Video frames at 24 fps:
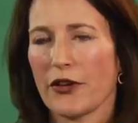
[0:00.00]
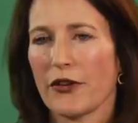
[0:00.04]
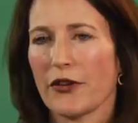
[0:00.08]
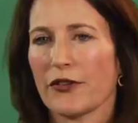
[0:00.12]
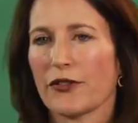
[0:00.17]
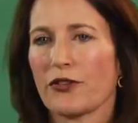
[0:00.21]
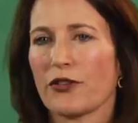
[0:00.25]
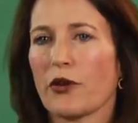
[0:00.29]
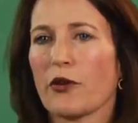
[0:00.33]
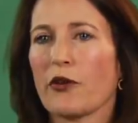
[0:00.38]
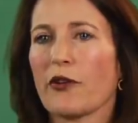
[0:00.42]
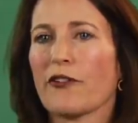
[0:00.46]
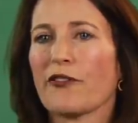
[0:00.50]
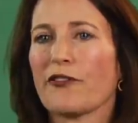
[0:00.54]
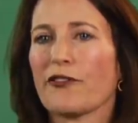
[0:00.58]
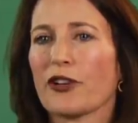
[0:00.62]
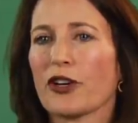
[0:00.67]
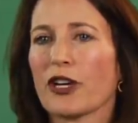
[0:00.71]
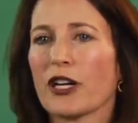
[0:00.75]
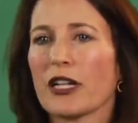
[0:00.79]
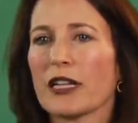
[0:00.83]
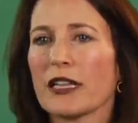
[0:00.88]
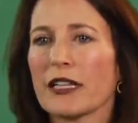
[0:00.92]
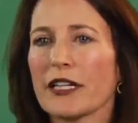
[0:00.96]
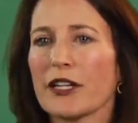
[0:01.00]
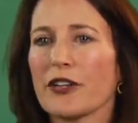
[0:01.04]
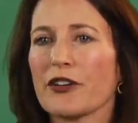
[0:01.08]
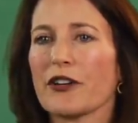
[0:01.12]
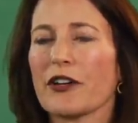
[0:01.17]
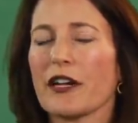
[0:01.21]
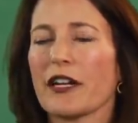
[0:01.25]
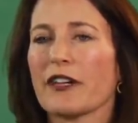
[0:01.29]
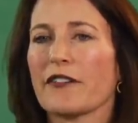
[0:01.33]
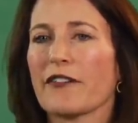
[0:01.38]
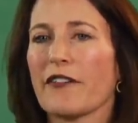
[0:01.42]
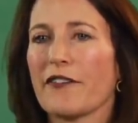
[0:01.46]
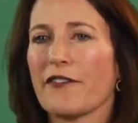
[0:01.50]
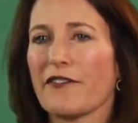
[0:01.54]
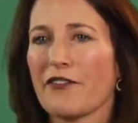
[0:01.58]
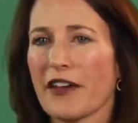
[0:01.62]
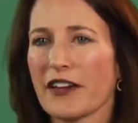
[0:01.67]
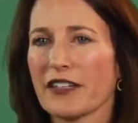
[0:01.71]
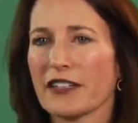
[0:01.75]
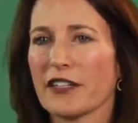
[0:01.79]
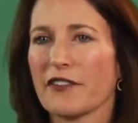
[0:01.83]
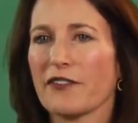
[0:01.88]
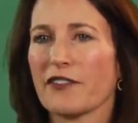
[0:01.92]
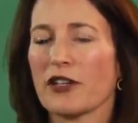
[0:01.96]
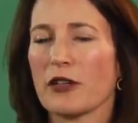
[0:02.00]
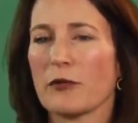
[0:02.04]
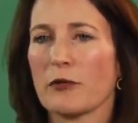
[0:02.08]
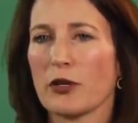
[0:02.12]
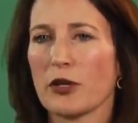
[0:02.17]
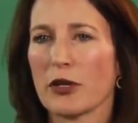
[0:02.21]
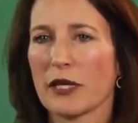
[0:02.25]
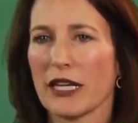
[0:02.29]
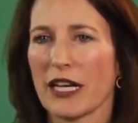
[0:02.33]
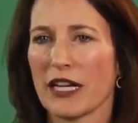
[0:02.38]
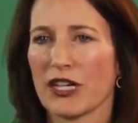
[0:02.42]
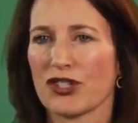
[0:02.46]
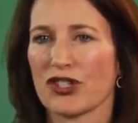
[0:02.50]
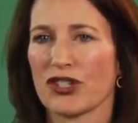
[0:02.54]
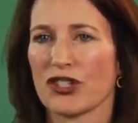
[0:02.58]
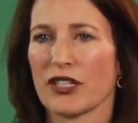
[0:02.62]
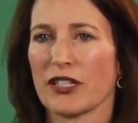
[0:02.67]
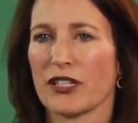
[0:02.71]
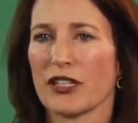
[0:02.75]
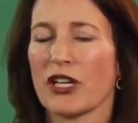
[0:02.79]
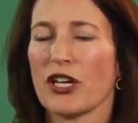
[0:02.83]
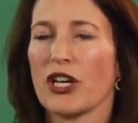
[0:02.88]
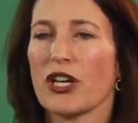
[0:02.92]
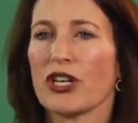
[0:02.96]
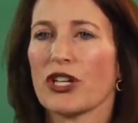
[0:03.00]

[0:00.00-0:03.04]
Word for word: So for clear and effective communication,